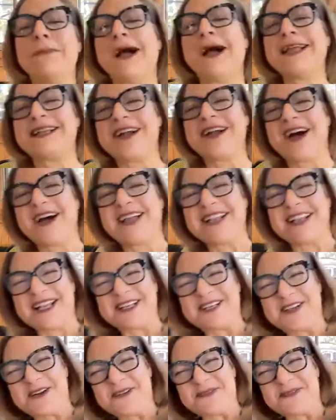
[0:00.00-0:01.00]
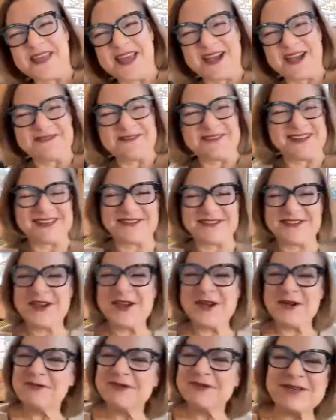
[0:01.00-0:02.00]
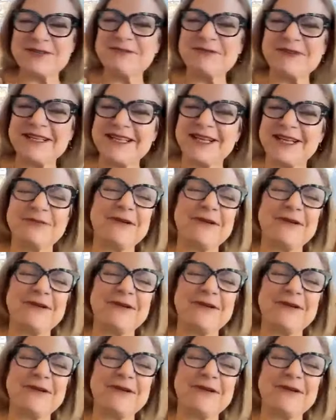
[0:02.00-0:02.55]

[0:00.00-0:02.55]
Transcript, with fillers: my god i know that one which is really